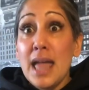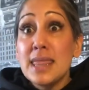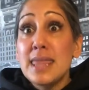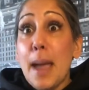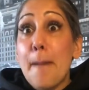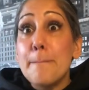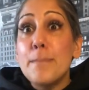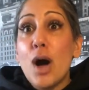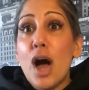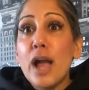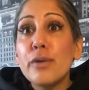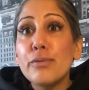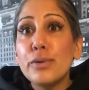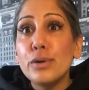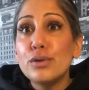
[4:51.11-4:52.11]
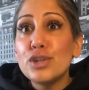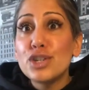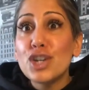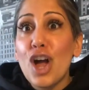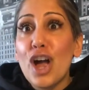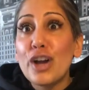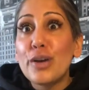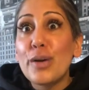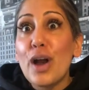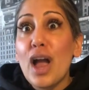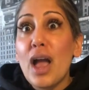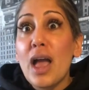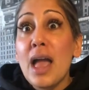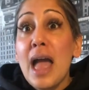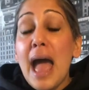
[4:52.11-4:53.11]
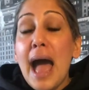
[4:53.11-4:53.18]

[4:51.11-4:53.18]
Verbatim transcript: that my root chakra